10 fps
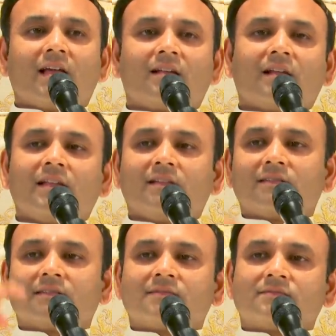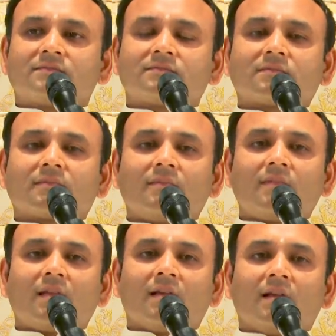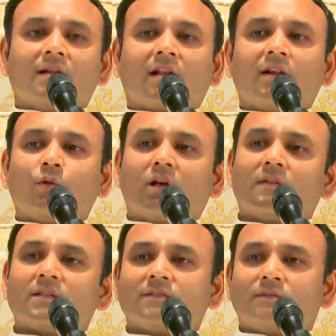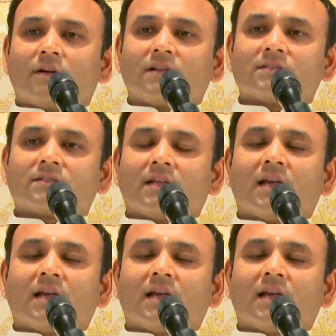And running, trying to cover the forest.